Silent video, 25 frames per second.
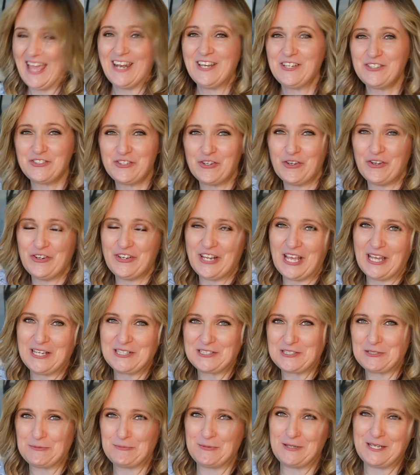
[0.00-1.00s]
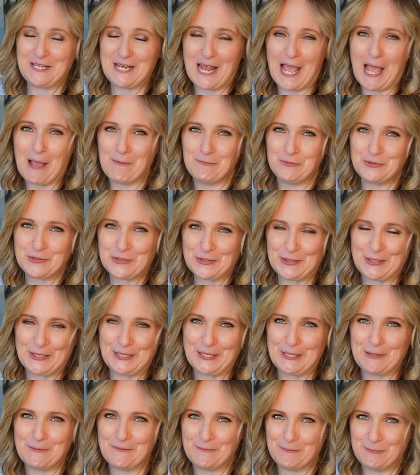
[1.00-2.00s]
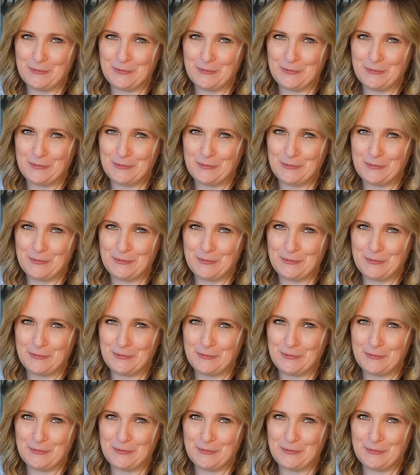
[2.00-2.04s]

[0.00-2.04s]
and it turned out to be an absolutely